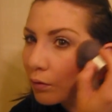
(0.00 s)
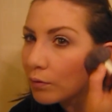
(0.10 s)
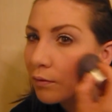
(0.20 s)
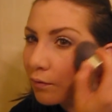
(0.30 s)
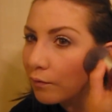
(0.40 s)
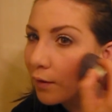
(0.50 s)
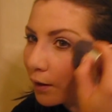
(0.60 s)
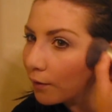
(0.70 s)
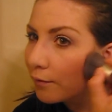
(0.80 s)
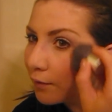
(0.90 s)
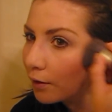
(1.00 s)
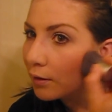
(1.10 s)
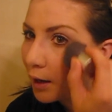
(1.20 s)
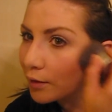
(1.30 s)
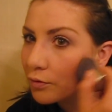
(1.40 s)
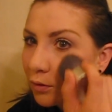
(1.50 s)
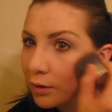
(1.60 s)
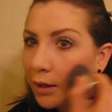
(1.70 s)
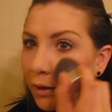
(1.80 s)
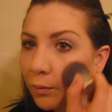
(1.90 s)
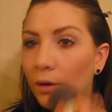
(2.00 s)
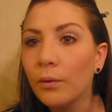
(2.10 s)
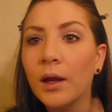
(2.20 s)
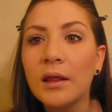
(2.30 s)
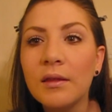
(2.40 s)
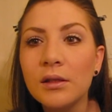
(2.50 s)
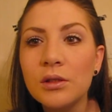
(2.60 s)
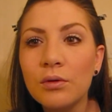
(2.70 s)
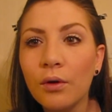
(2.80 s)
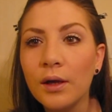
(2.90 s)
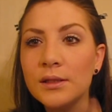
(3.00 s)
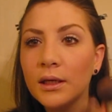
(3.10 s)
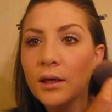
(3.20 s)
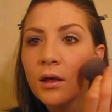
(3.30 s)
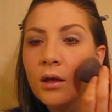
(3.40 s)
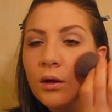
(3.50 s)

This is very, very natural looking. We don't want anything too crazy.